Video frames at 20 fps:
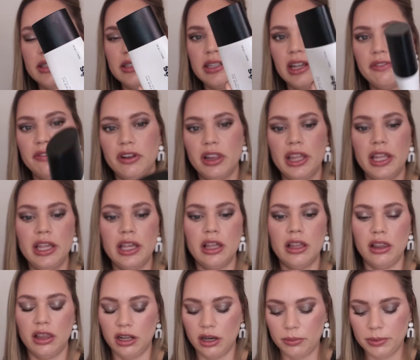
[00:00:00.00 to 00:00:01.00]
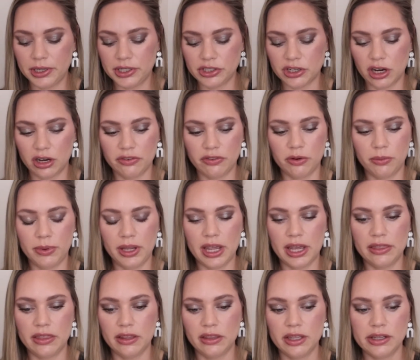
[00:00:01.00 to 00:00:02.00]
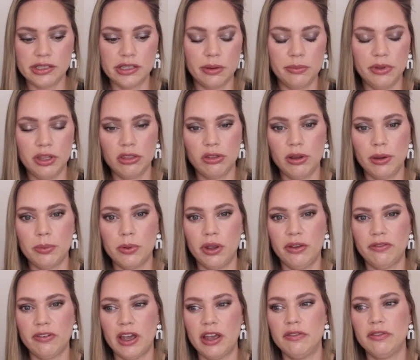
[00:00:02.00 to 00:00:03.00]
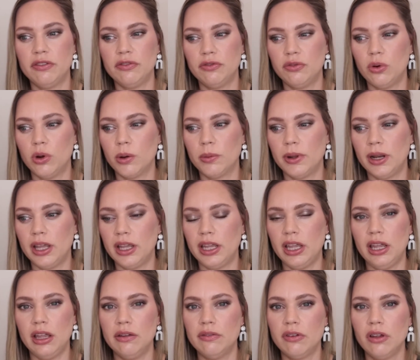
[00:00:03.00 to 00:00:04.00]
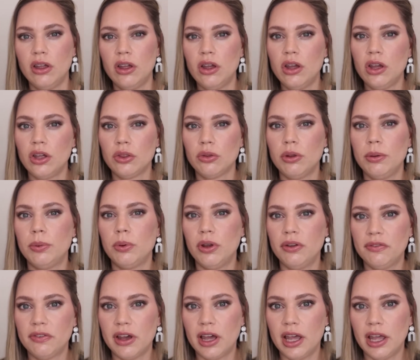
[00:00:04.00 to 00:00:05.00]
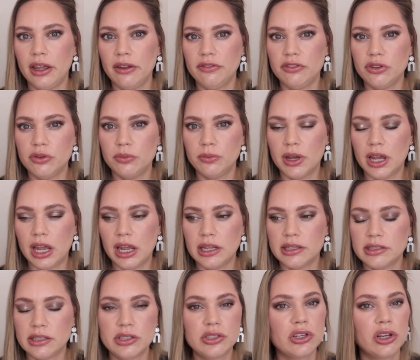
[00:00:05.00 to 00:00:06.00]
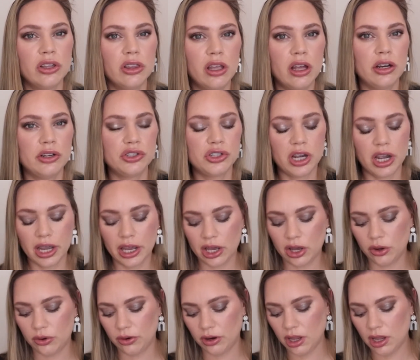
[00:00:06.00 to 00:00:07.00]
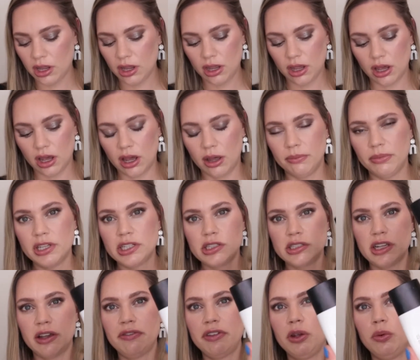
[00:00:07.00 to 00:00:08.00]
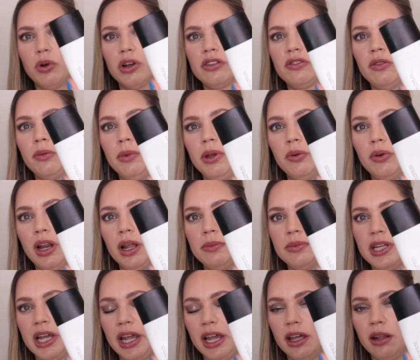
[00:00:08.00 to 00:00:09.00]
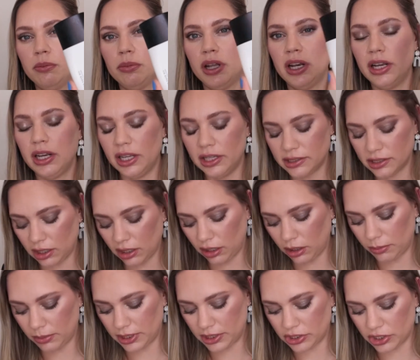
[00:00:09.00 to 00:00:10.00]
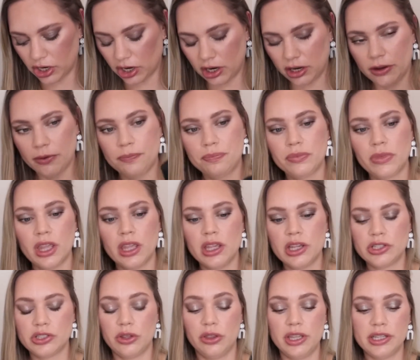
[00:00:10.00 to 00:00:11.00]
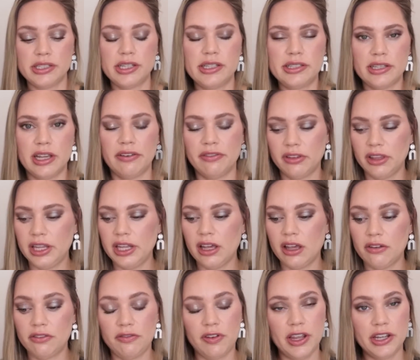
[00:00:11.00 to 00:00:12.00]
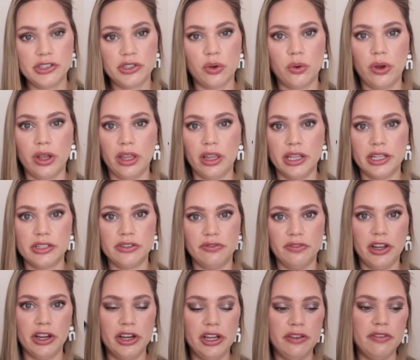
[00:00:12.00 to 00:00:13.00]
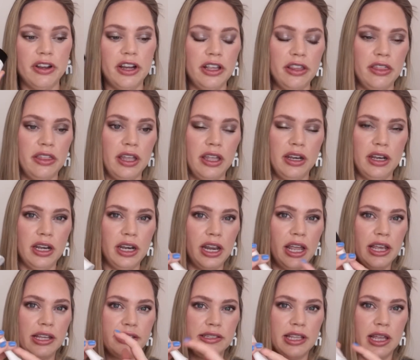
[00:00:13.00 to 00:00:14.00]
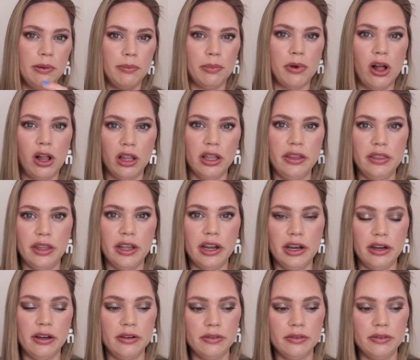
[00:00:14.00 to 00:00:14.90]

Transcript: definitely a little bit dark for me. I think they sent me 3.5 and 4, but I gave 3.5 to my sister-in-law to try out. This definitely works for me when I'm tan, but it is a little bit dark. So this is definitely a face oil. It's very, very thin and has that ball in there